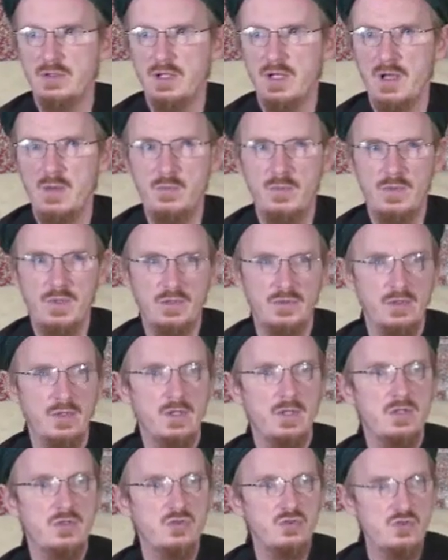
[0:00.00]
But
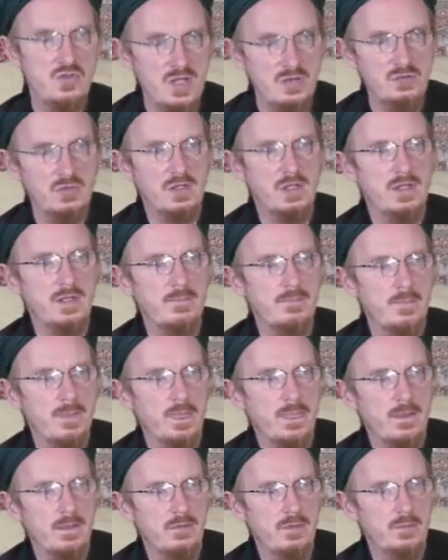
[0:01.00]
generally,
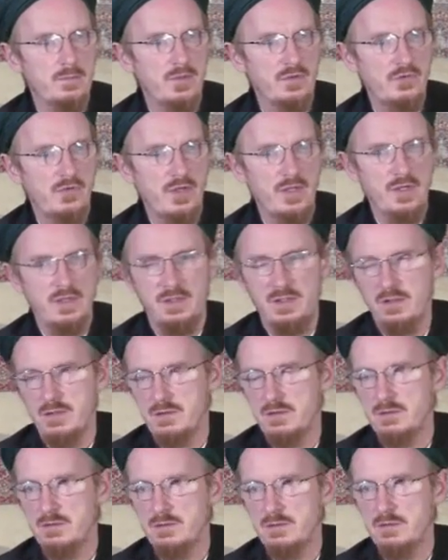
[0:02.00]
the
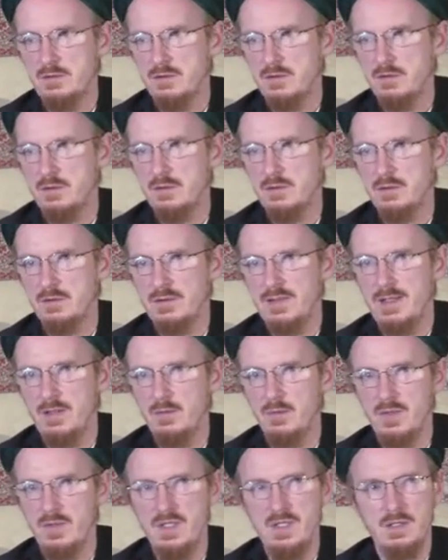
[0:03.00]
mazahir
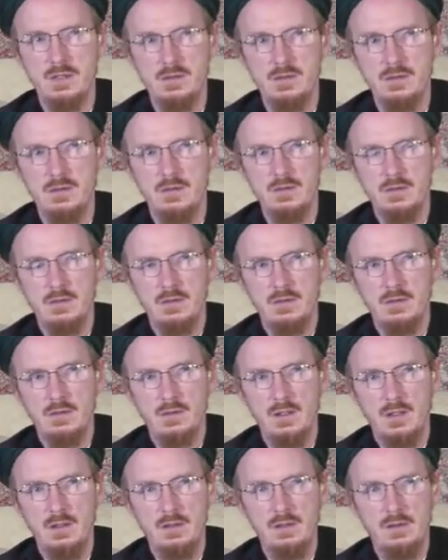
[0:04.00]
kawniyya,
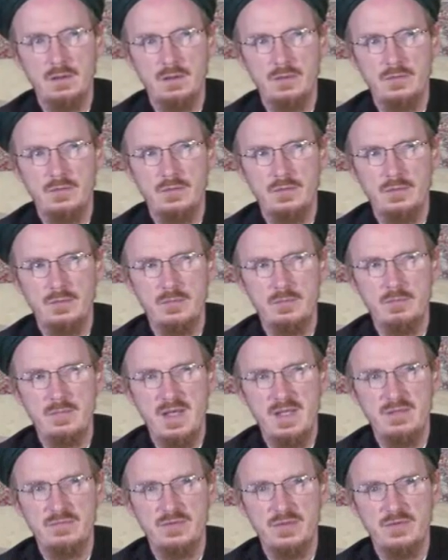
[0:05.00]
Allah's
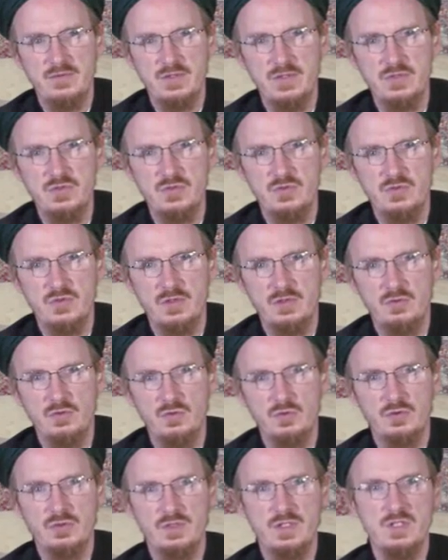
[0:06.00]
manifestations in
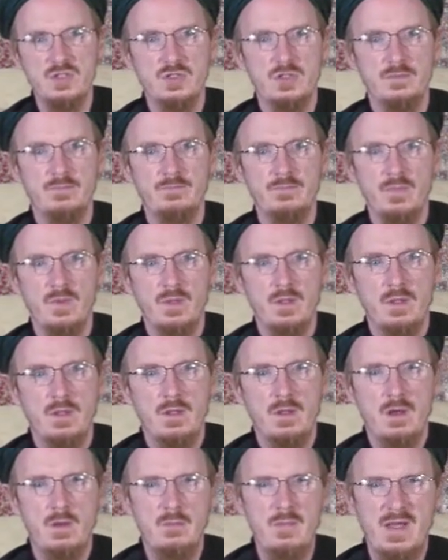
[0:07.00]
creation,
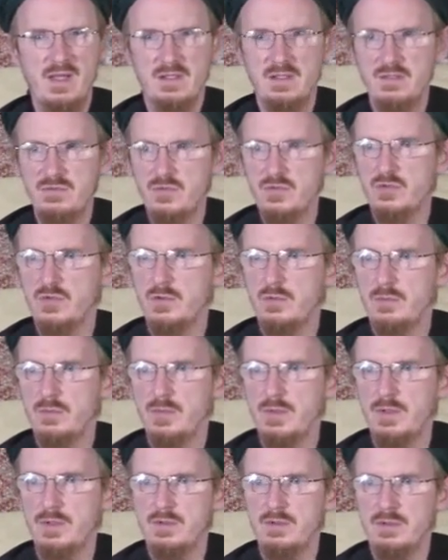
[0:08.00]
are magnificent
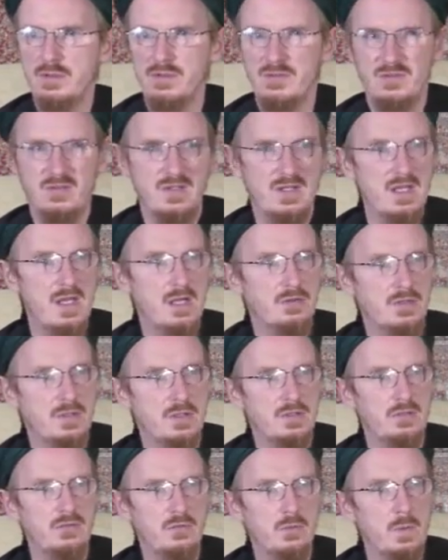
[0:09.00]
but
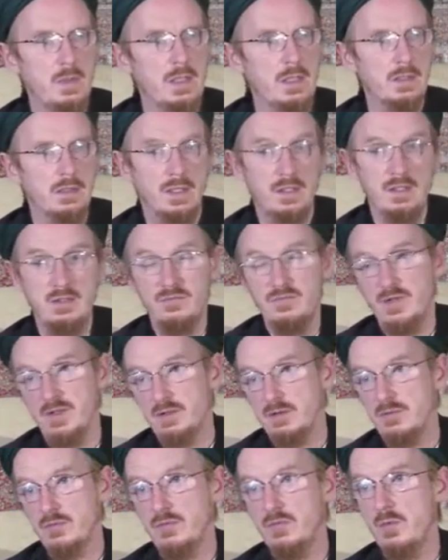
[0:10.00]
scary as well. And in
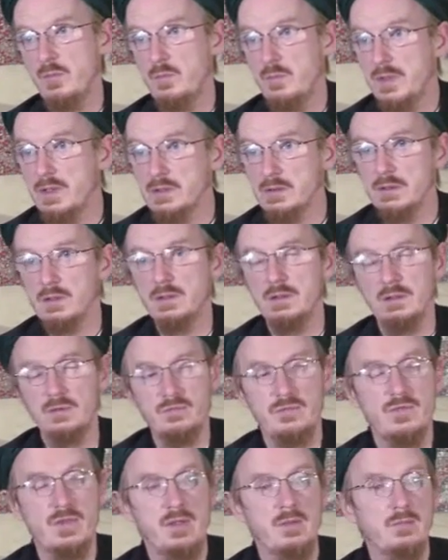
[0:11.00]
fact, the bulk
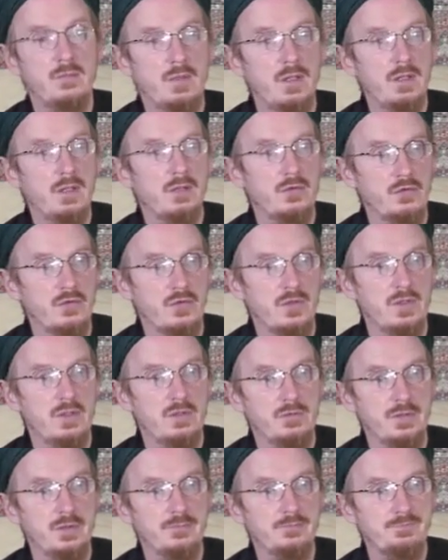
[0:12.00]
of them are
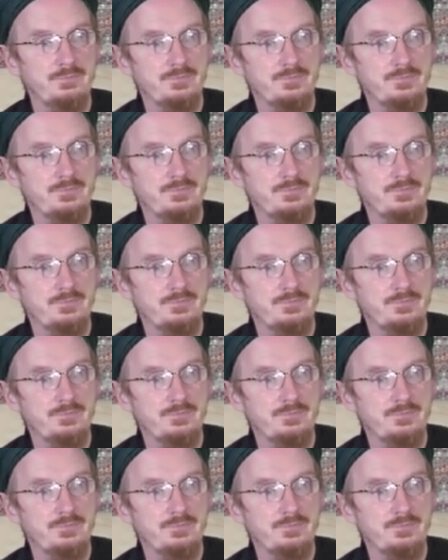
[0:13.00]
scary.